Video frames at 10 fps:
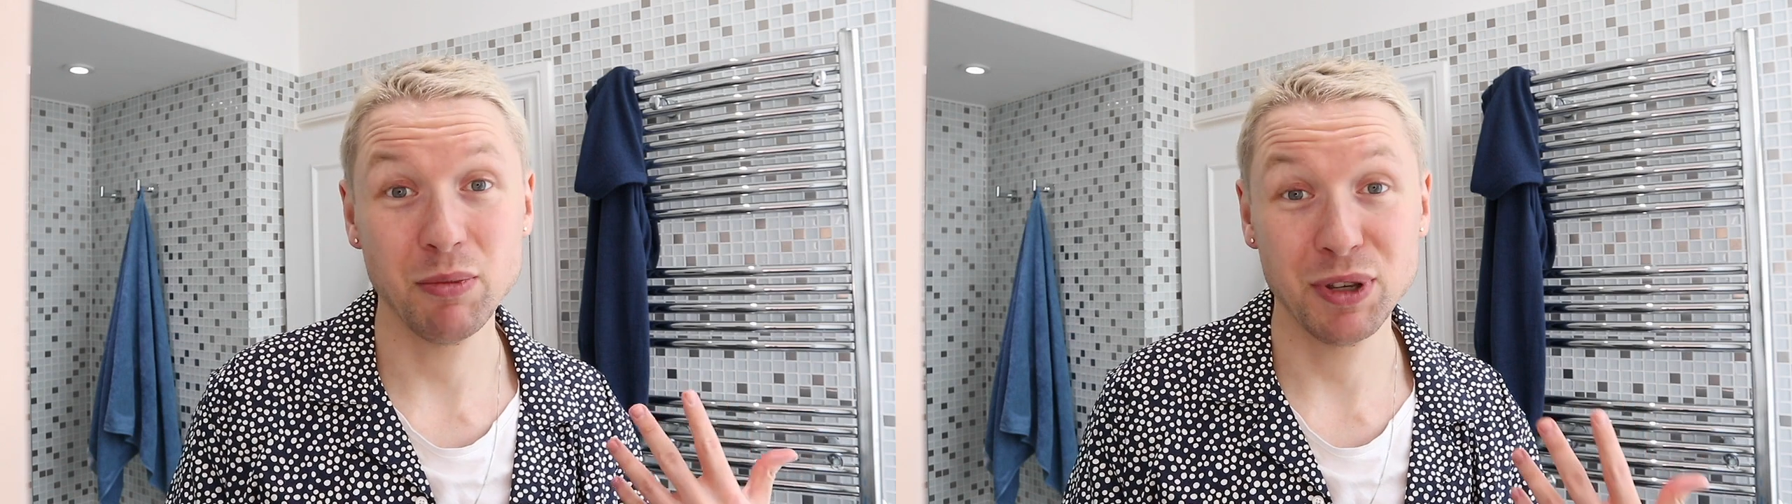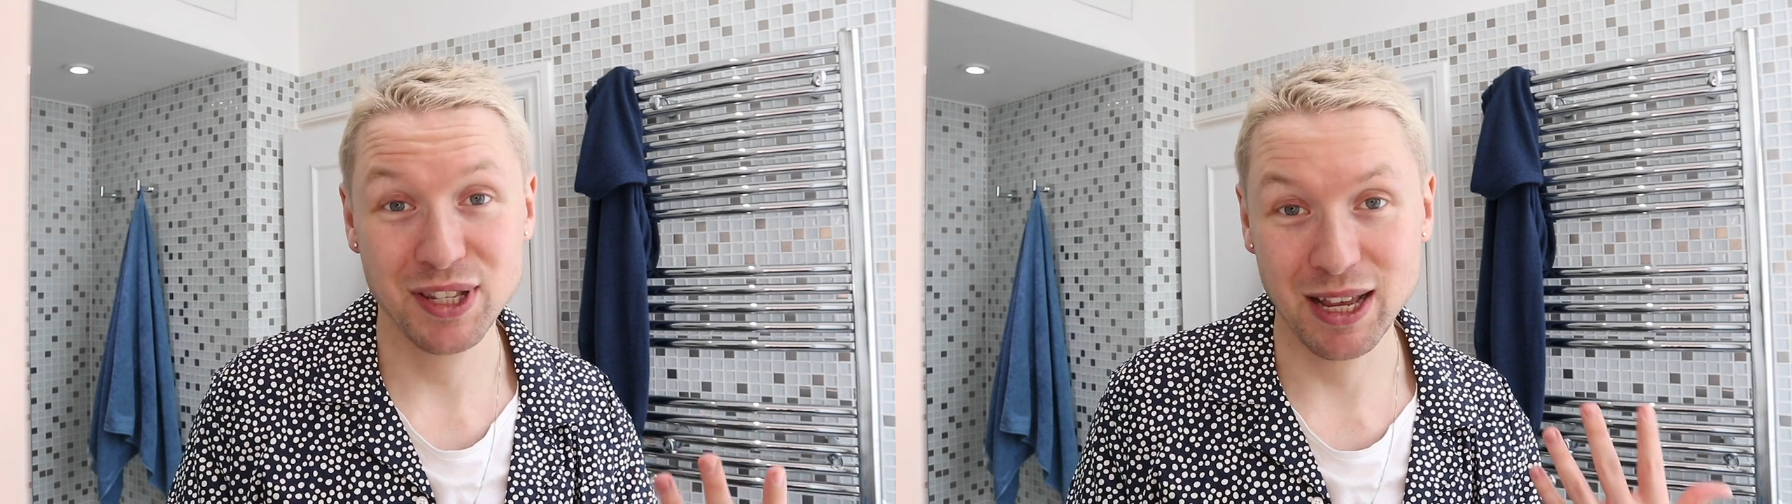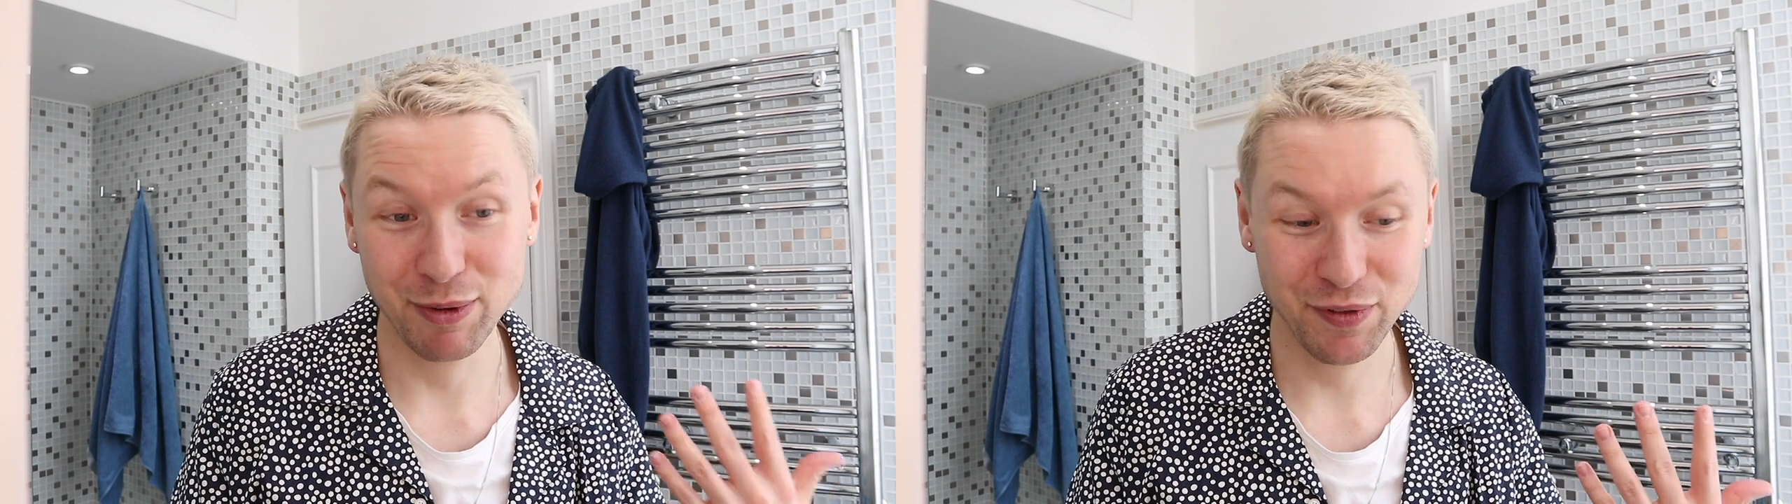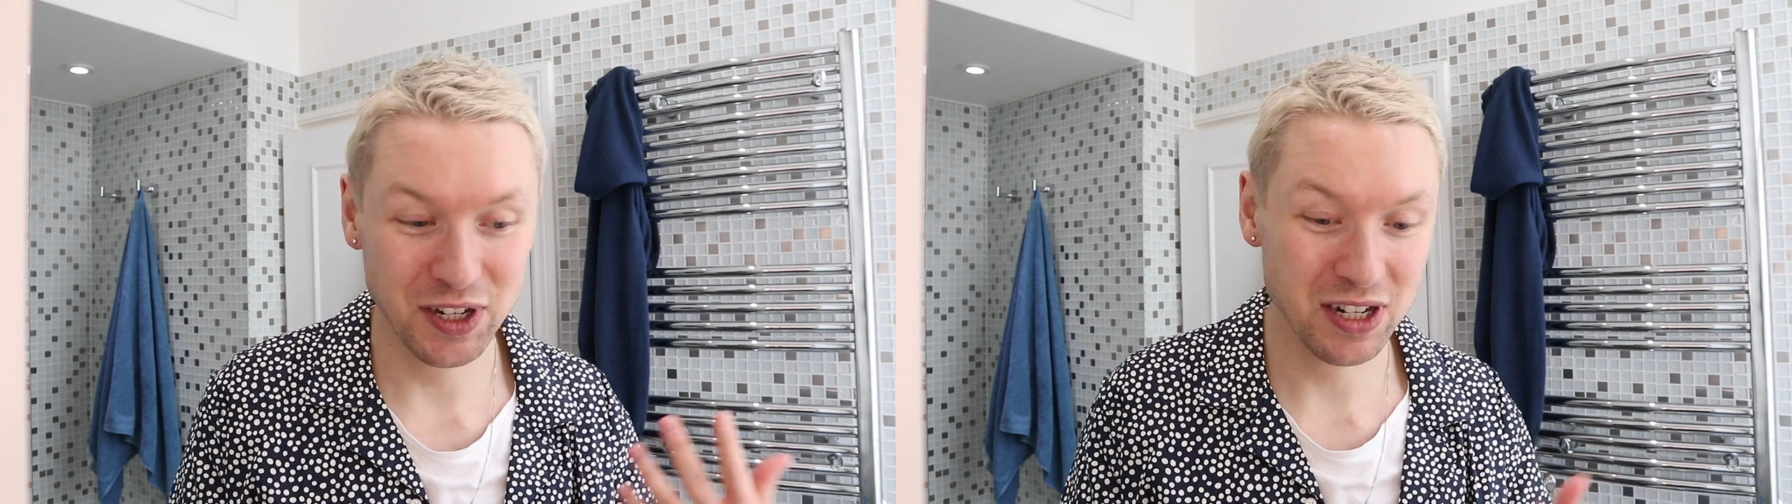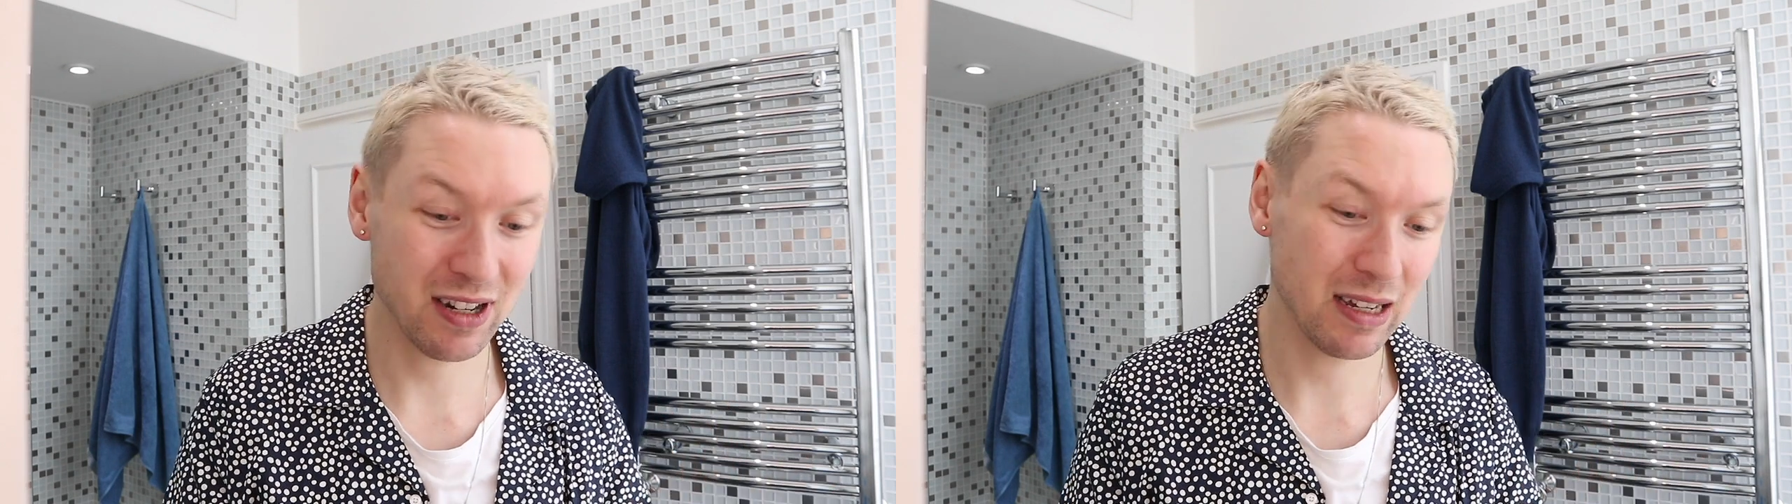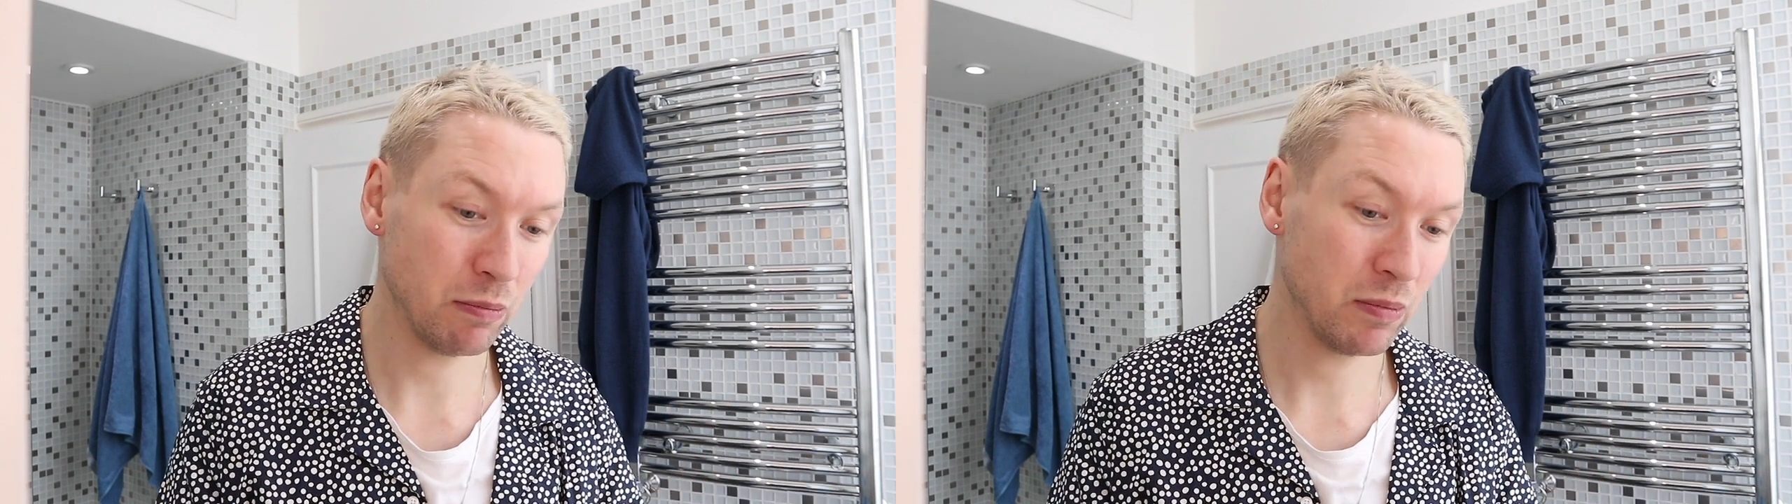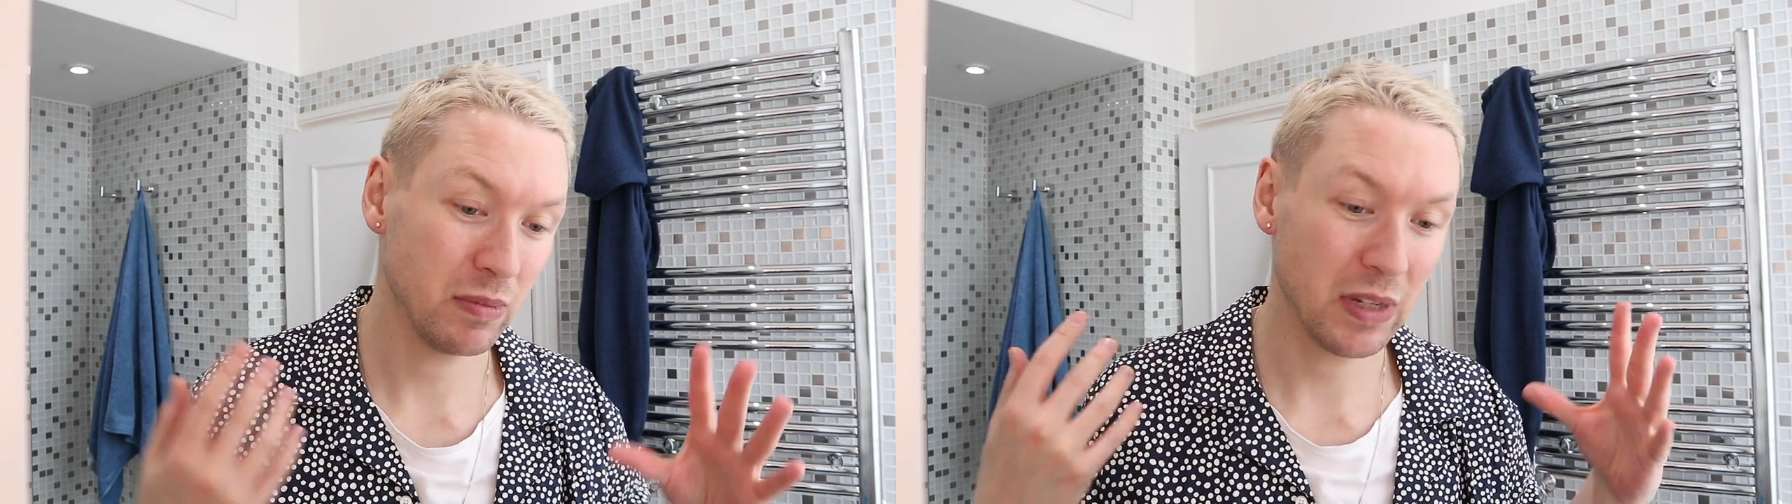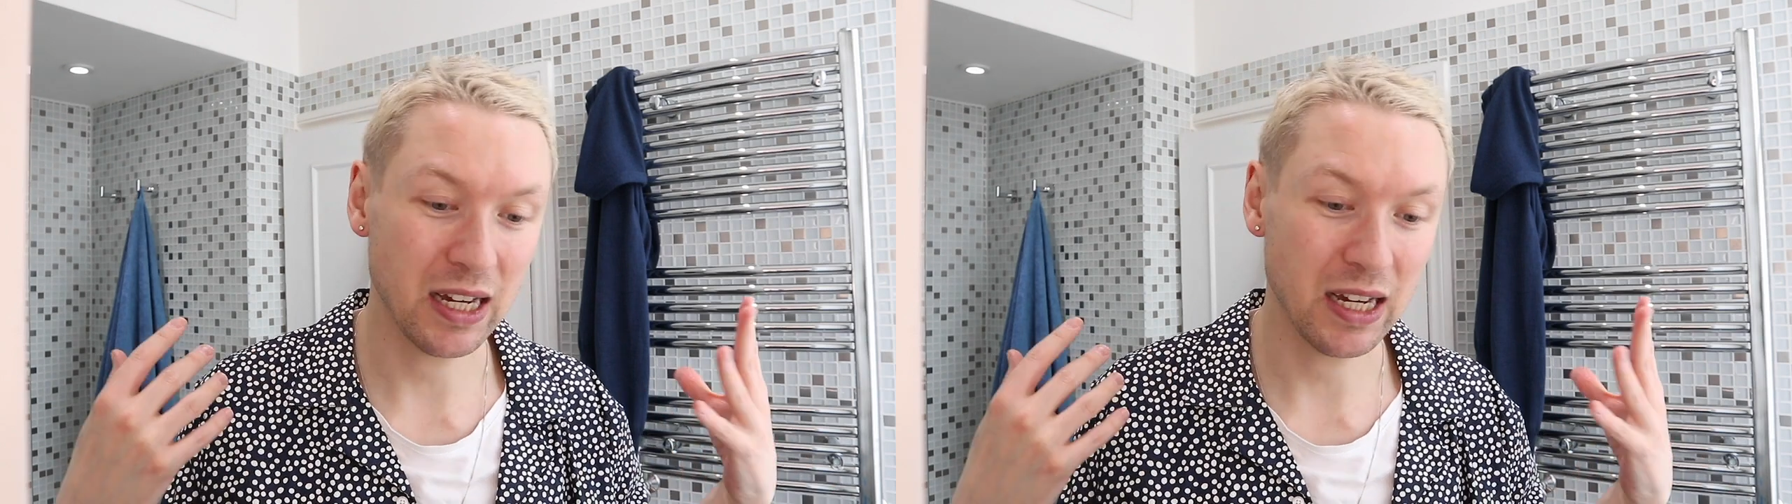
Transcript: but some of the time.